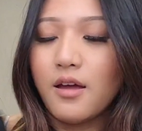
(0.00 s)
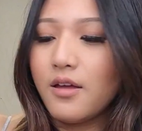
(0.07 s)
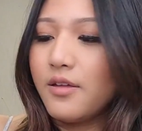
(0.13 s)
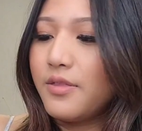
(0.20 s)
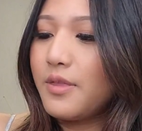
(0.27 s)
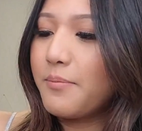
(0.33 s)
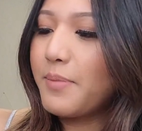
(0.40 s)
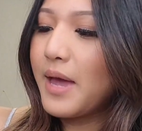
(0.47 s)

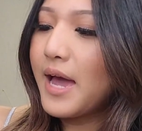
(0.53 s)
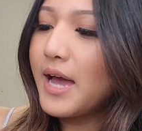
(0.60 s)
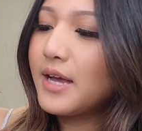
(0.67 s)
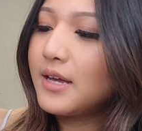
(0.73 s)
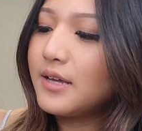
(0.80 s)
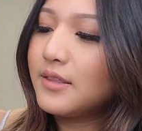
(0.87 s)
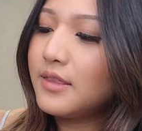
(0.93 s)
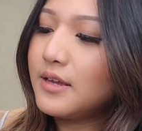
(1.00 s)
in the back
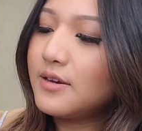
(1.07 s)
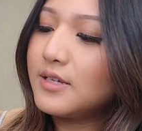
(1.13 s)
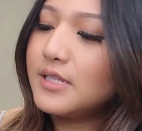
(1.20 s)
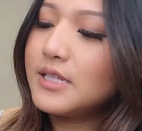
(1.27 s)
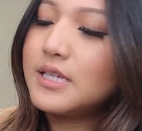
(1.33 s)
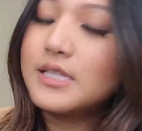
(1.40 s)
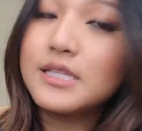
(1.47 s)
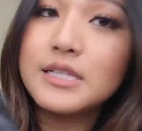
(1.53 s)
there's
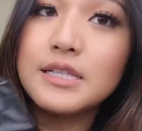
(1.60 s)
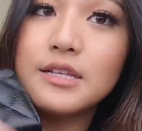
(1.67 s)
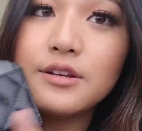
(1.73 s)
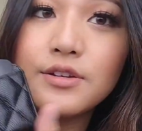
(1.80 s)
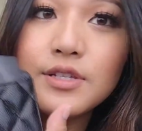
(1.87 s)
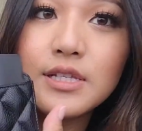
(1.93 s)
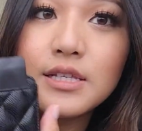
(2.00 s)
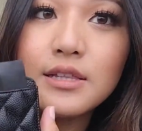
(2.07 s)
this
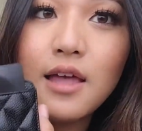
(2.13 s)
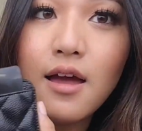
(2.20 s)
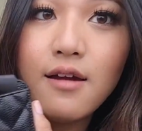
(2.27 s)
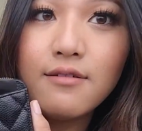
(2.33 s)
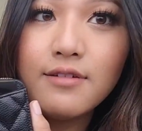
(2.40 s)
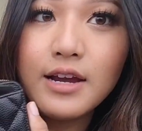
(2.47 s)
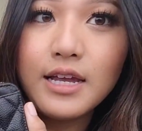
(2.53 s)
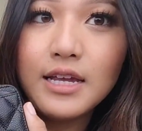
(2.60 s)
little slot
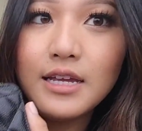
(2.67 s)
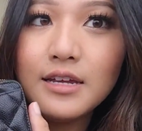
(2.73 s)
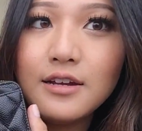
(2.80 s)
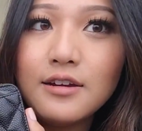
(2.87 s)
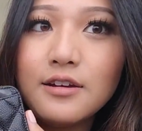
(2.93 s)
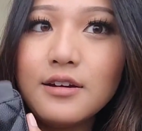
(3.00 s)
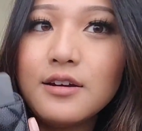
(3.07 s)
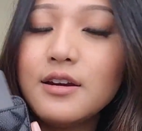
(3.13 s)
right
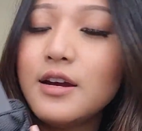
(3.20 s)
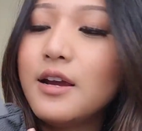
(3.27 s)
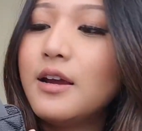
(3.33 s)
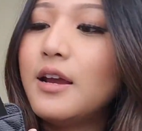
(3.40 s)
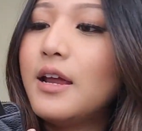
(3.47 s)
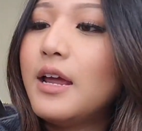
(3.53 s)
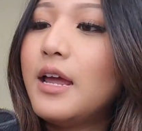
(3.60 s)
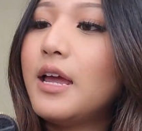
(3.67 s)
here,
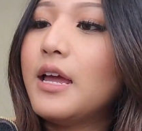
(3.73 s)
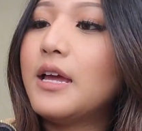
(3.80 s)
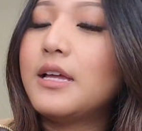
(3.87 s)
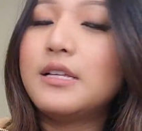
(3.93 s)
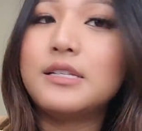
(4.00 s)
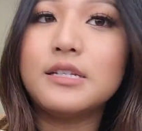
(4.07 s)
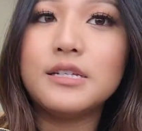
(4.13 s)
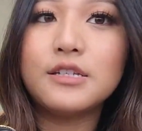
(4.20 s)

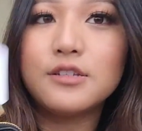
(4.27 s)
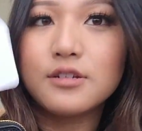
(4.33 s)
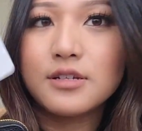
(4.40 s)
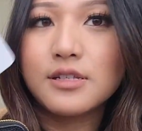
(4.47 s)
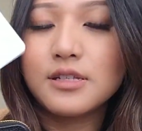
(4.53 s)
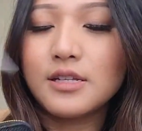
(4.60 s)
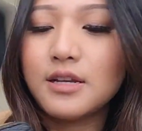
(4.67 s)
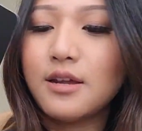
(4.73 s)
and it's
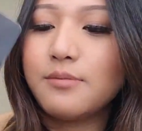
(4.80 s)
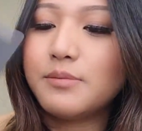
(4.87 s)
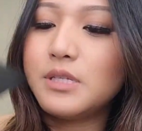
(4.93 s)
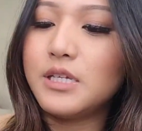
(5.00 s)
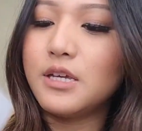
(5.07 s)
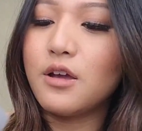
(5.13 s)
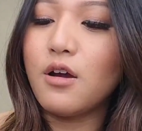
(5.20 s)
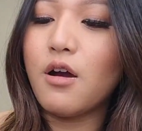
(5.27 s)
just an
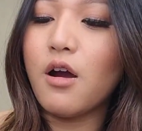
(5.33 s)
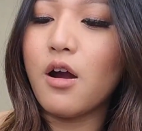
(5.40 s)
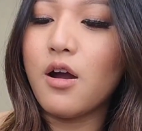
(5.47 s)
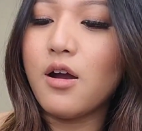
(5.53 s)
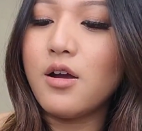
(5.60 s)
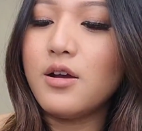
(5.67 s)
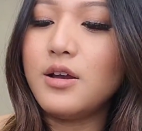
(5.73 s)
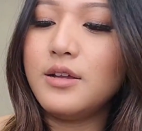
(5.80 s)
empty
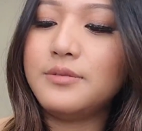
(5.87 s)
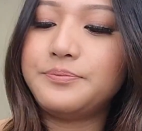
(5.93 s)
card.